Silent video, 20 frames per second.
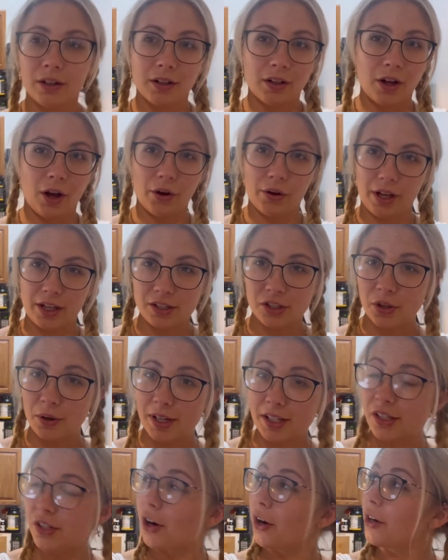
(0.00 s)
Okay, so I
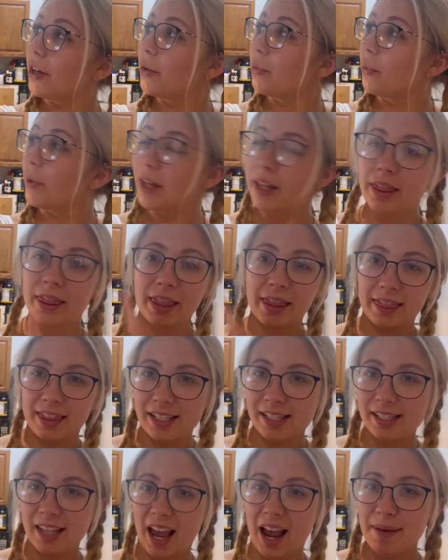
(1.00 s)
started with
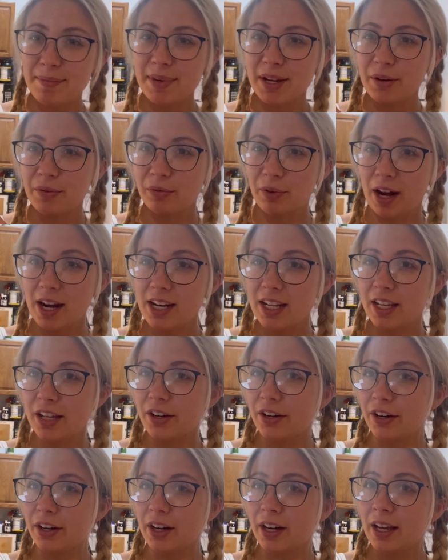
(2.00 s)
this cabinet right
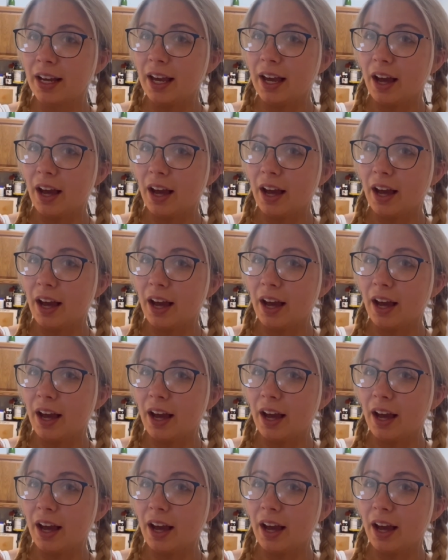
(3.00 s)
here.